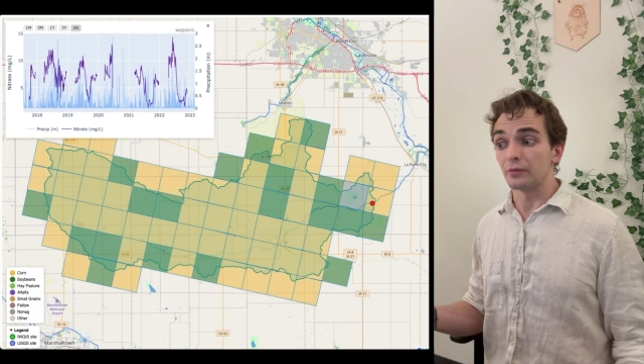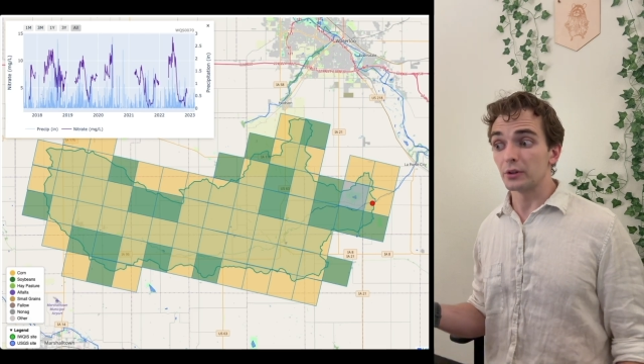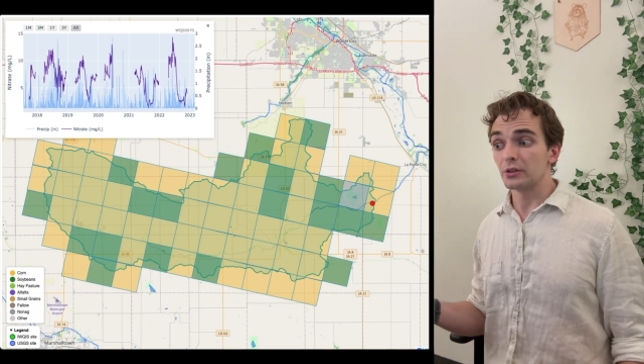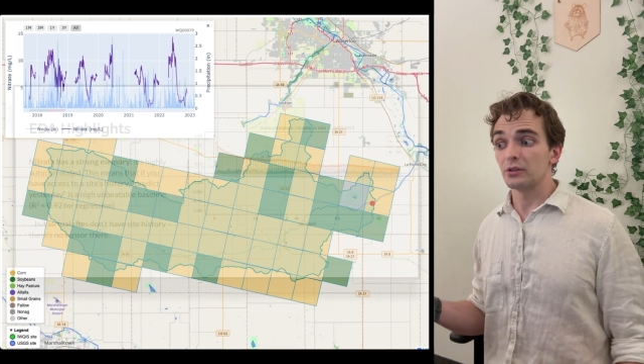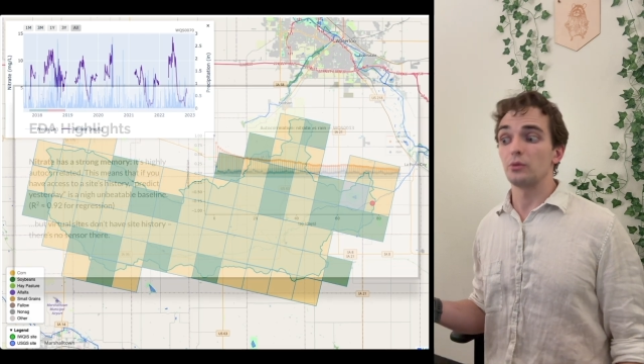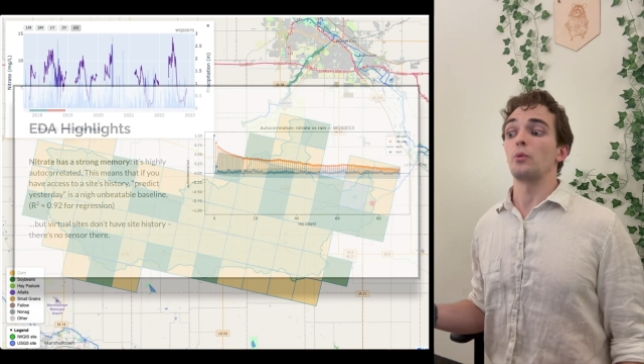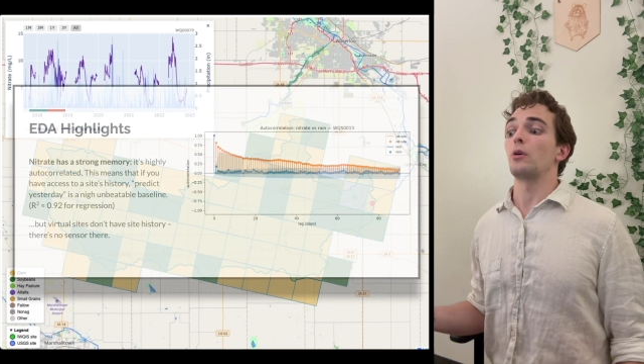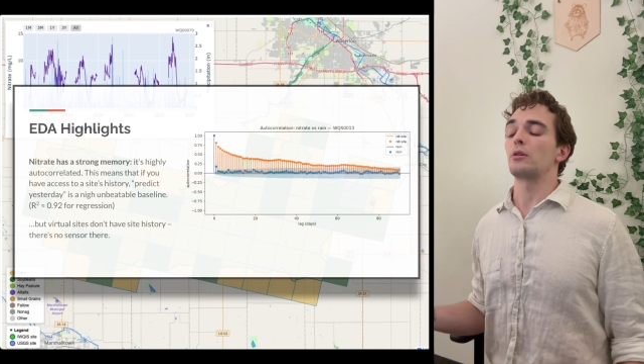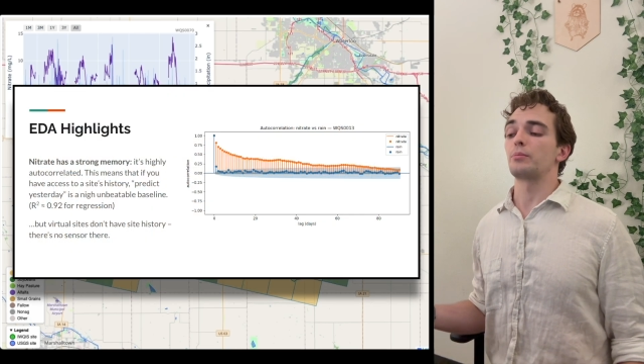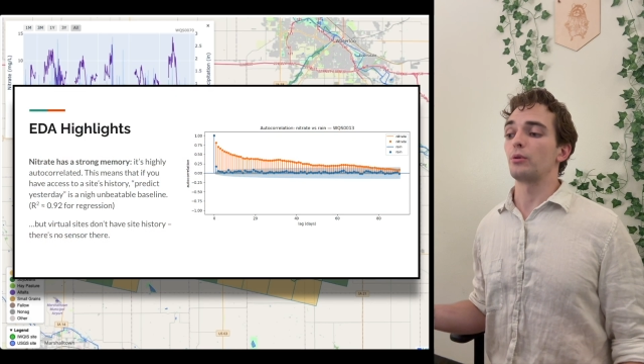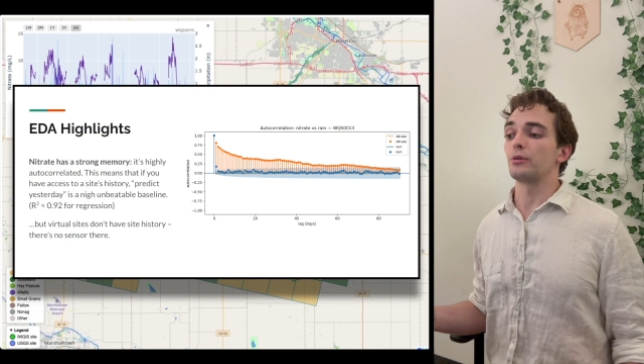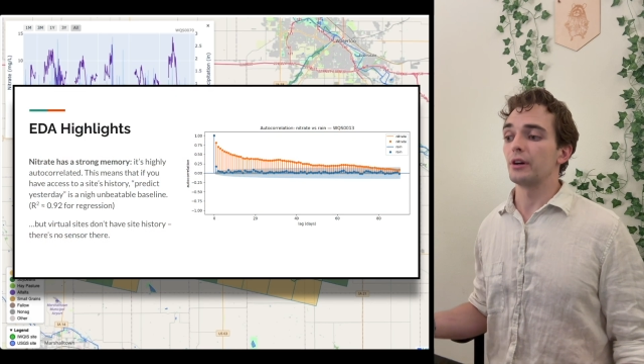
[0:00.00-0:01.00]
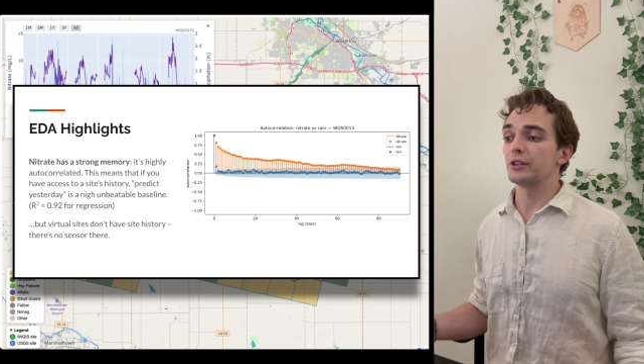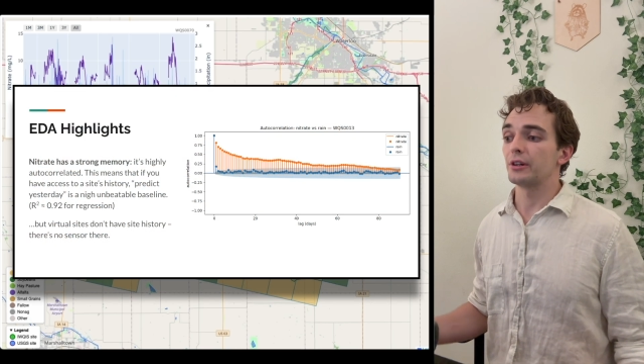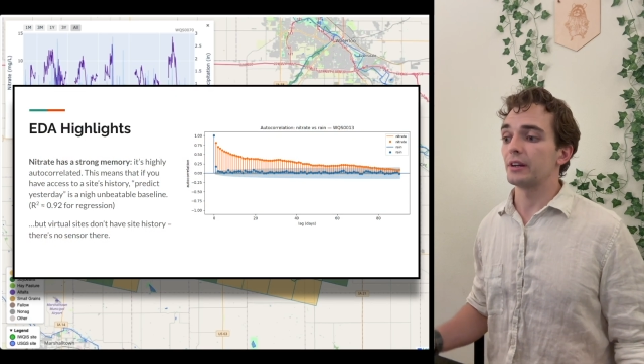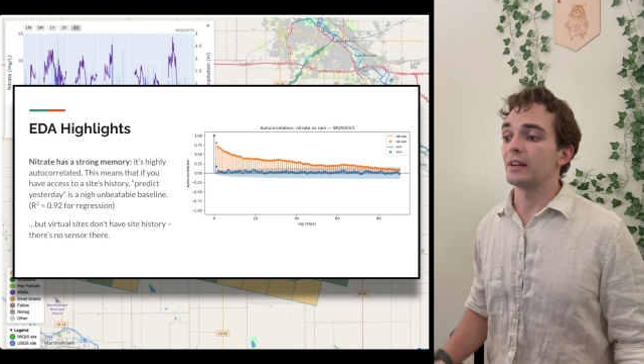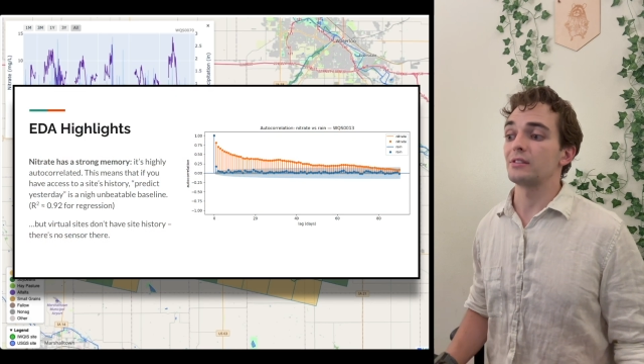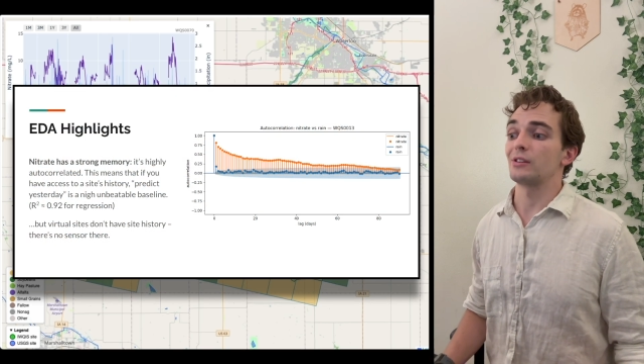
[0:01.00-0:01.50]
So first,
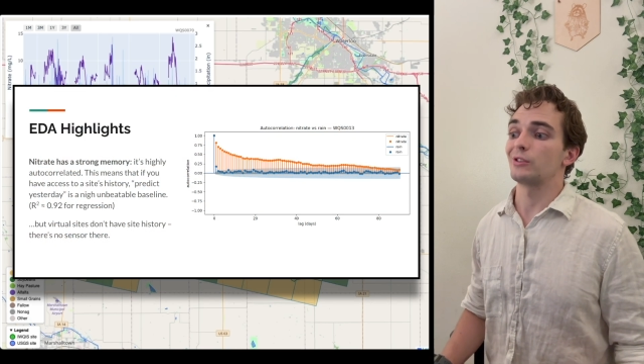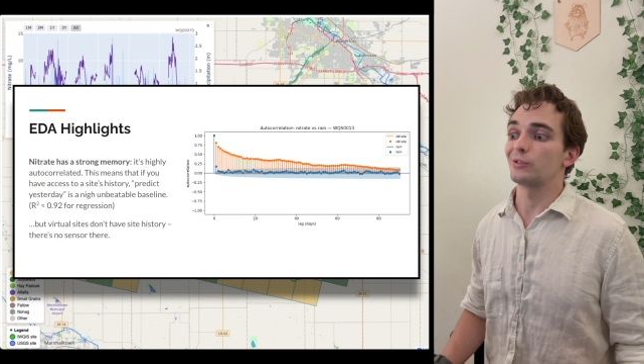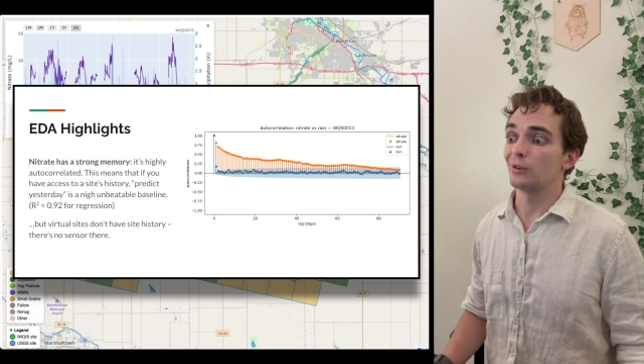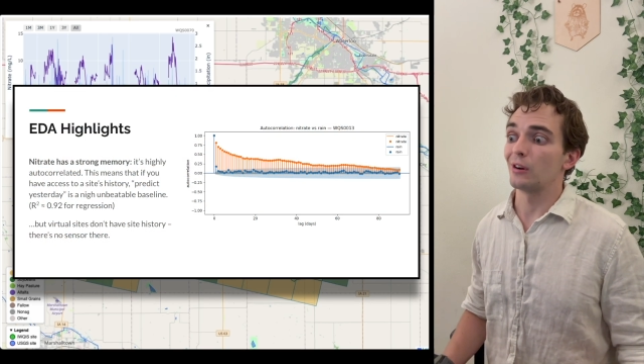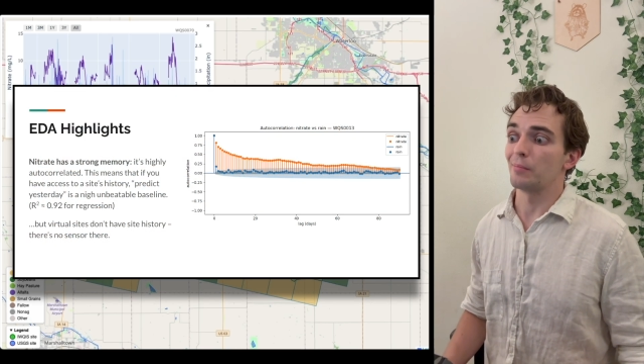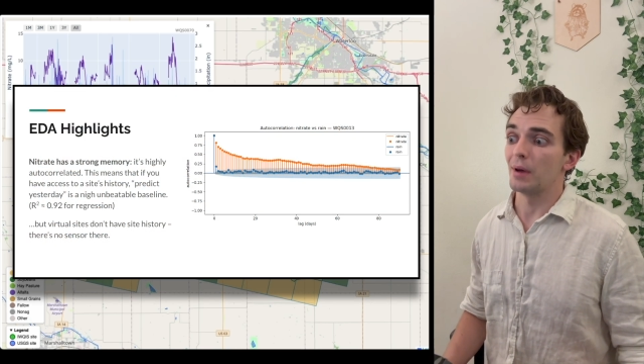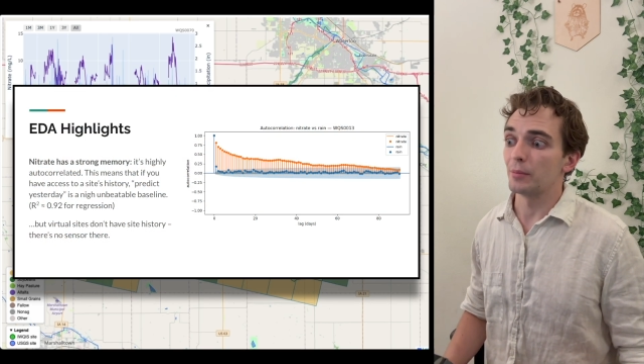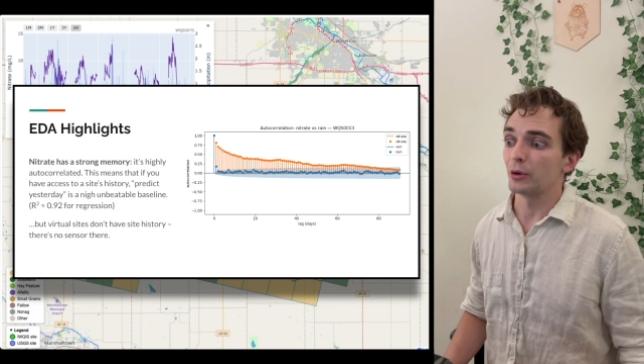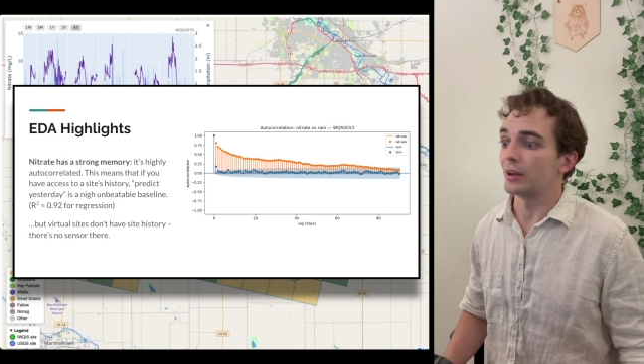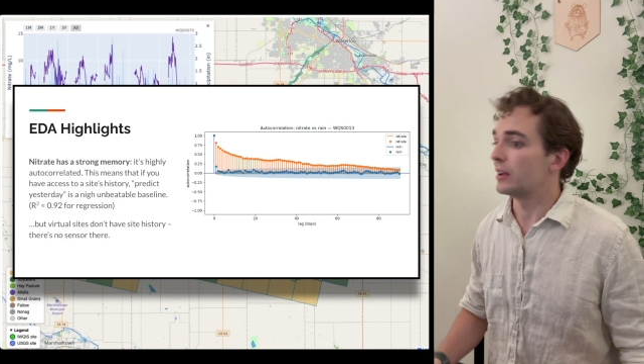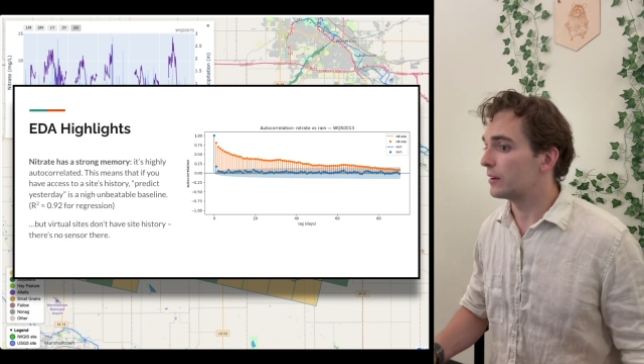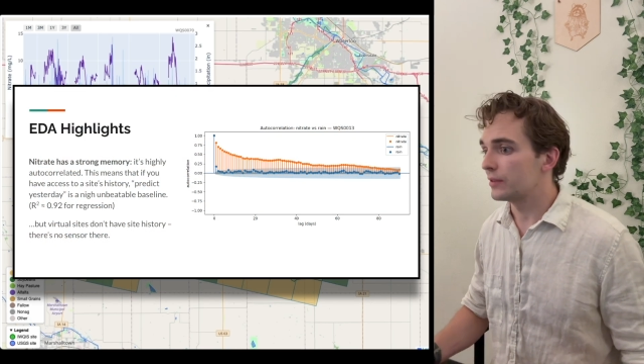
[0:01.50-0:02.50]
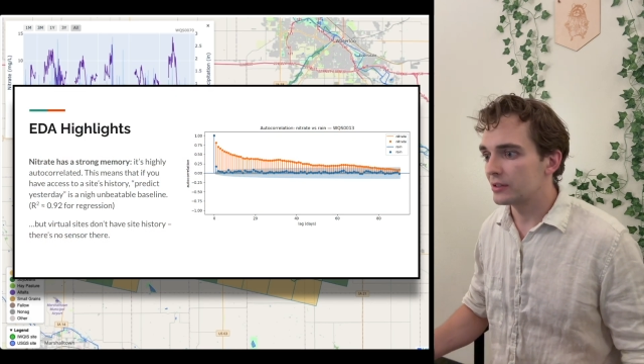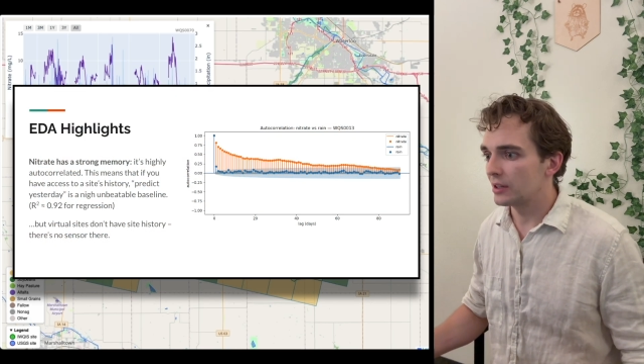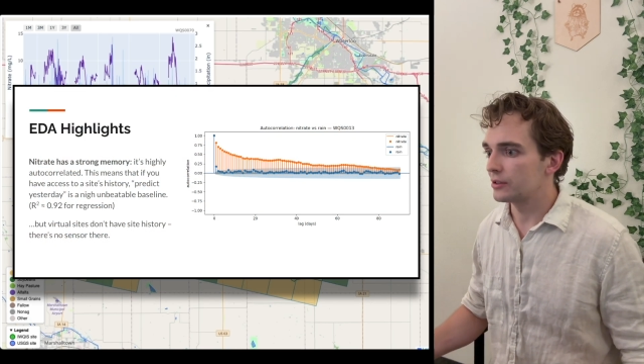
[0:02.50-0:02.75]
waterborne nitrate has a strong memory.